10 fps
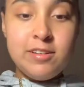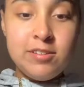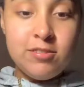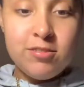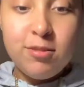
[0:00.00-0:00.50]

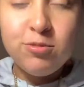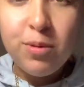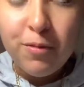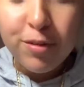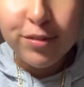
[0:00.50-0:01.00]
So that was my
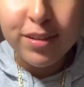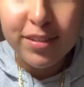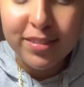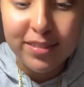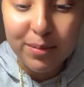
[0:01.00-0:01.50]
first
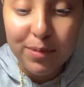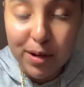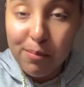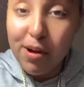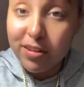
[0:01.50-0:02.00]
Disney pin
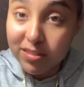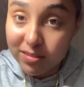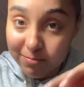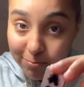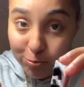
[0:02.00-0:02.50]
unboxing.
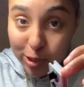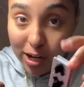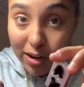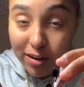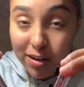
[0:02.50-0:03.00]
We
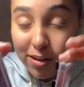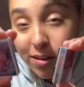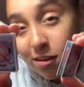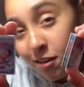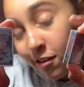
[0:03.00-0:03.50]
got
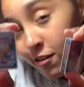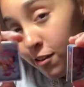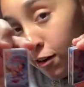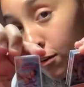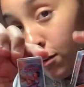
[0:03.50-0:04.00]

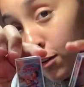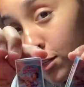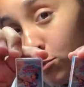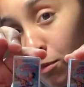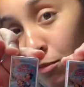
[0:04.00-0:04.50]
unlucky
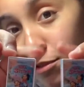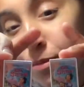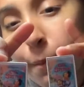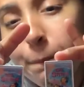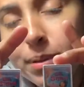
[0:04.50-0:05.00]
triples,
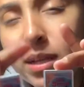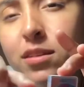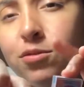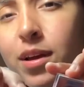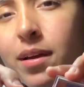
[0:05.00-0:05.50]
but that's
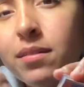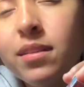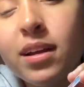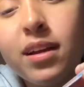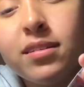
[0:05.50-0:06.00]
okay.
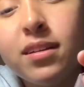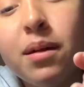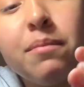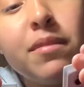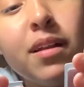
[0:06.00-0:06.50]
Like I said,
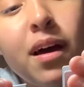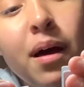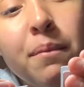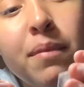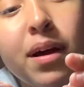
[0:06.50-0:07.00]
I'm
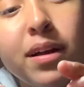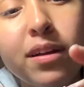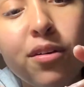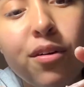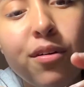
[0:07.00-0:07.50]
not mad at
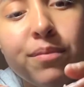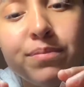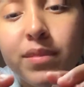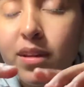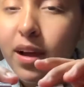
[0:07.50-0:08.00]
all.
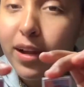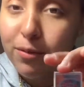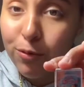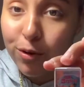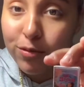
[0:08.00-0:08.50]
I
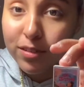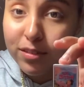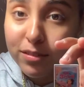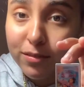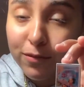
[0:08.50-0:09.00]
can work with
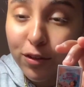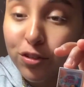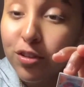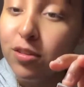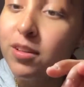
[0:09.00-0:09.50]
this, for
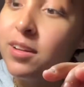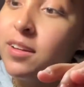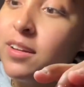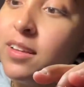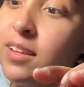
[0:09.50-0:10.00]
sure.
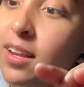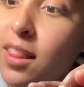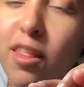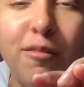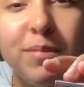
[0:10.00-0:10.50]
I
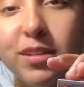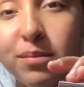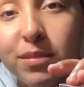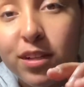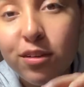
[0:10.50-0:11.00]
love me
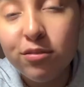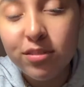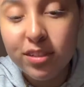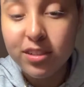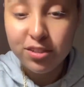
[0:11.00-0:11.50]
some Lilo and
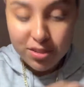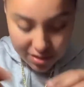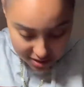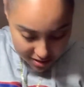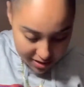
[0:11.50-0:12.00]
Stitch.
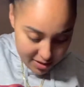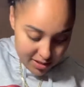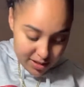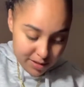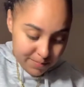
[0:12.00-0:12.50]

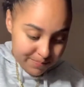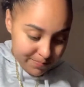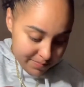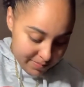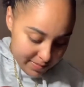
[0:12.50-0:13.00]
Here,
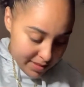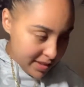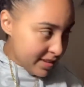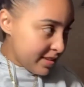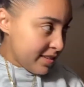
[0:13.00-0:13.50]

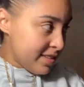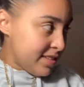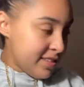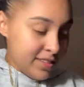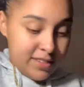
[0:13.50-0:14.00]

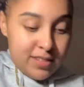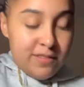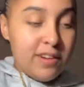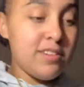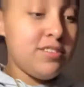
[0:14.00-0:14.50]
let's see if
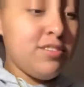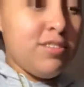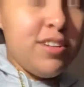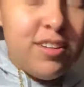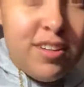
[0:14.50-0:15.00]
I can show you.